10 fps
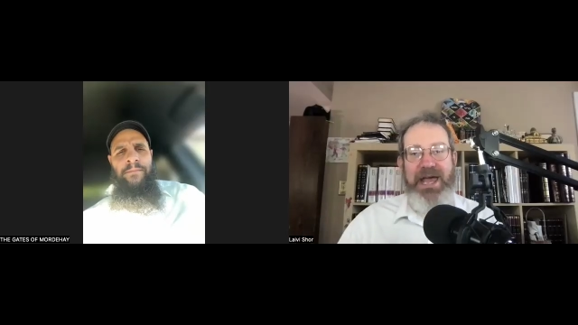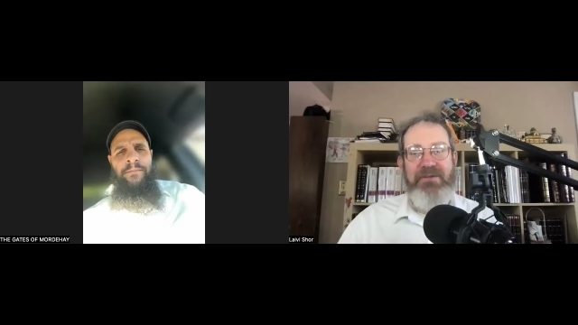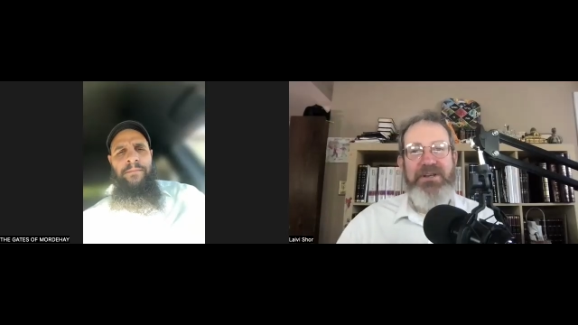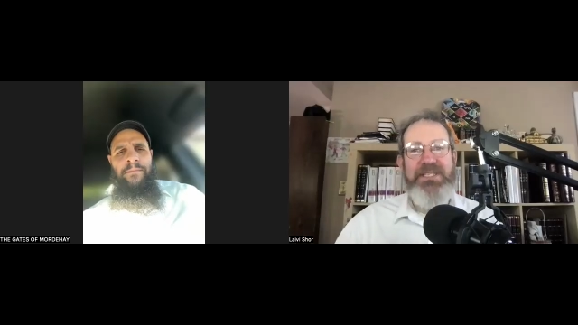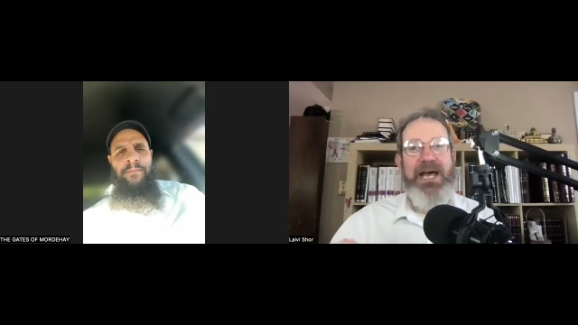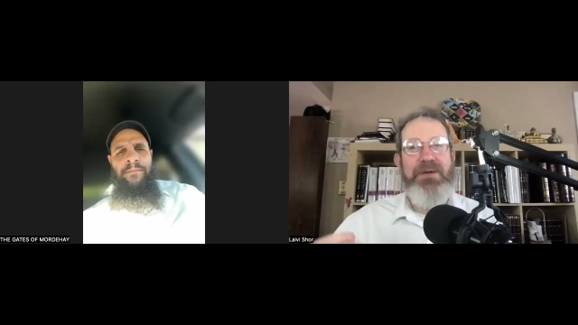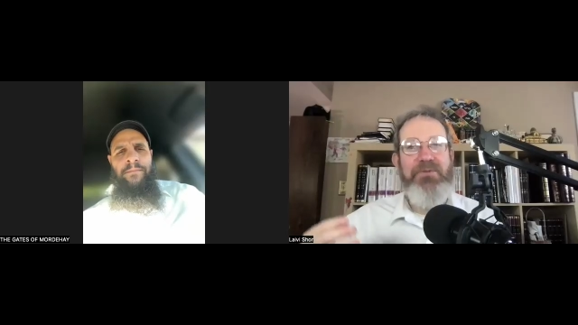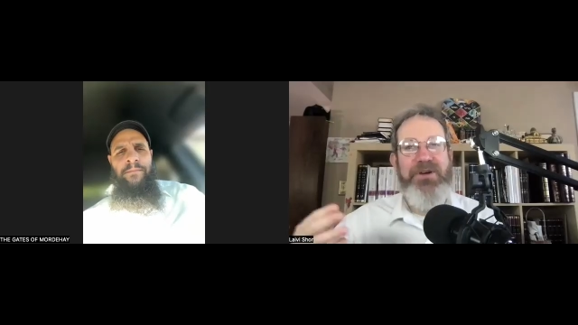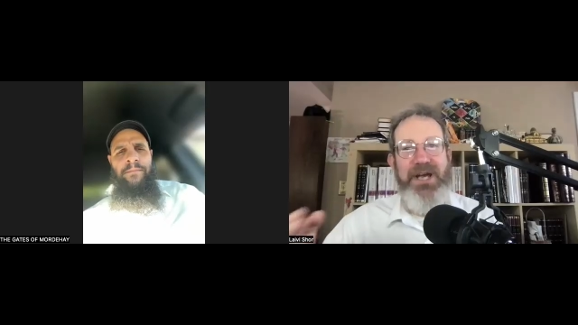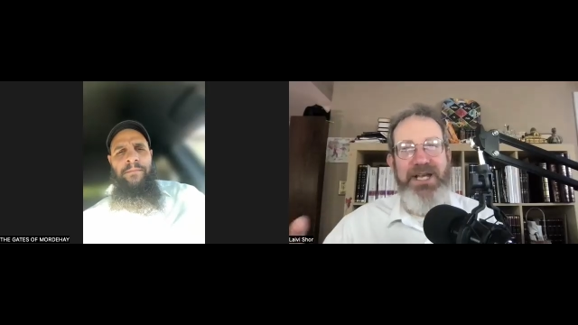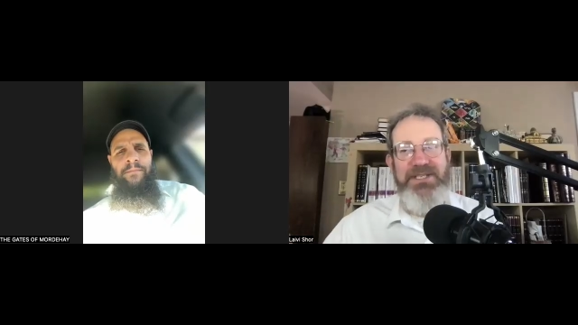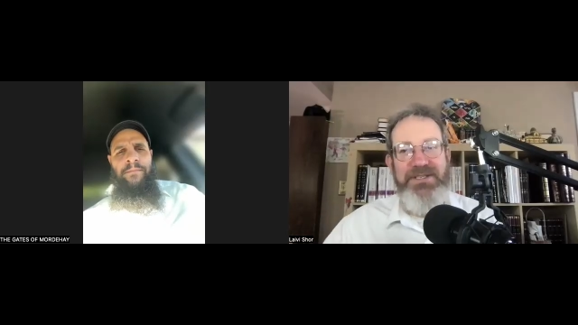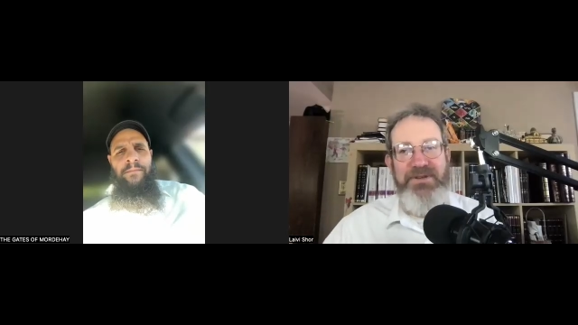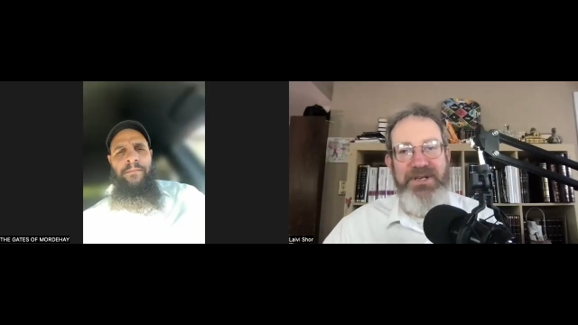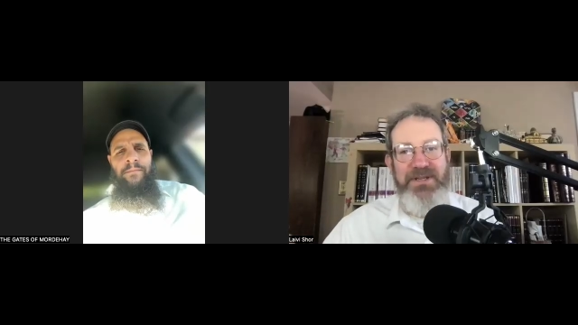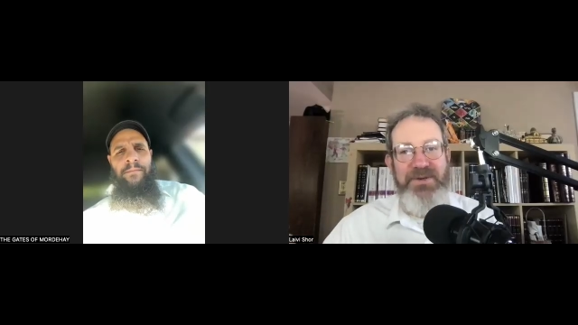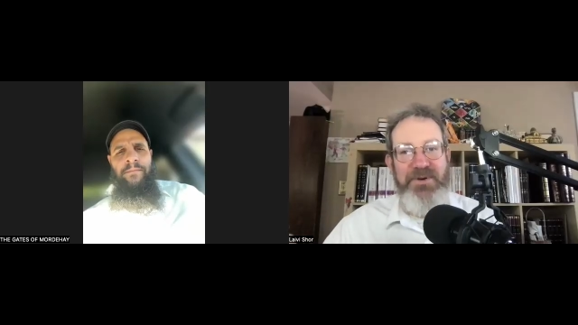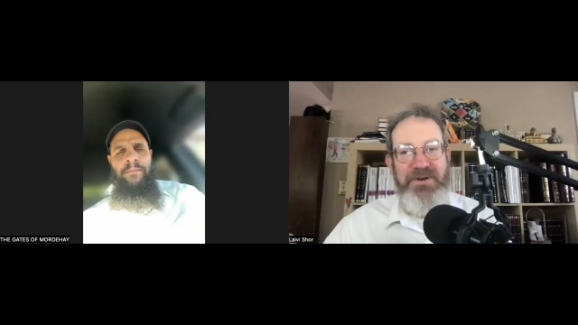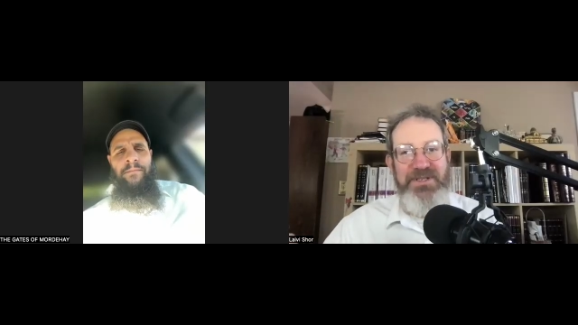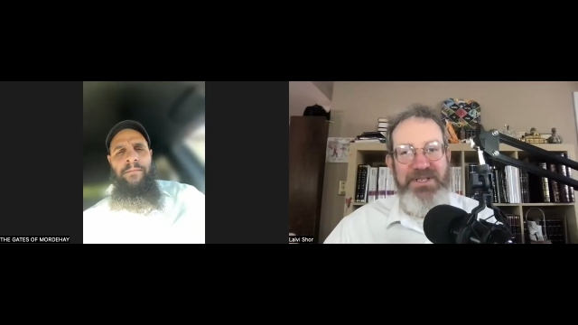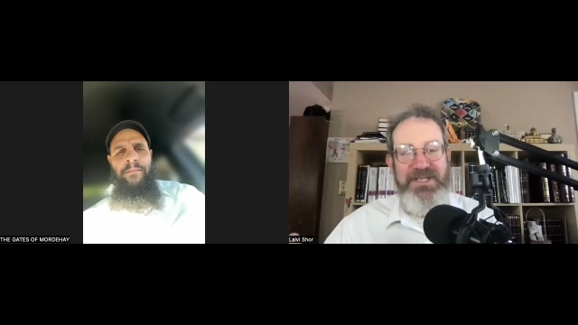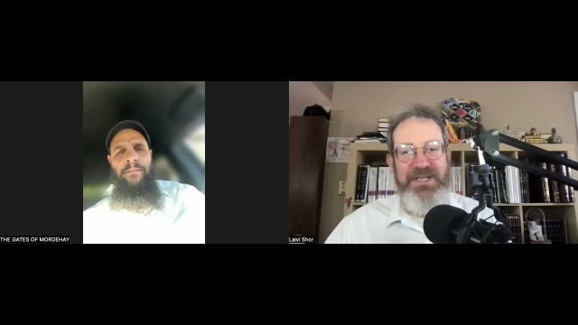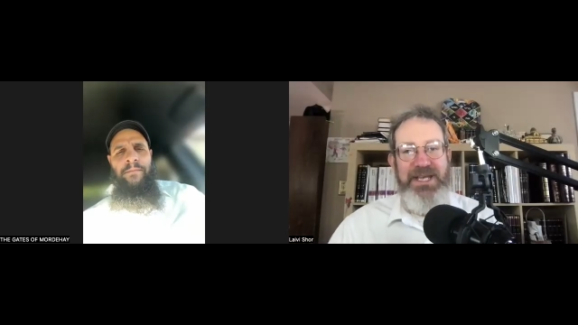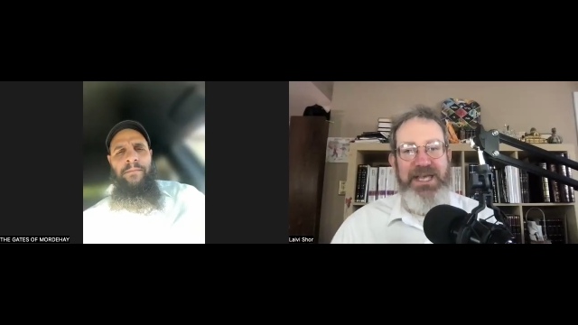Speaker 1: Every time we're nice to another person,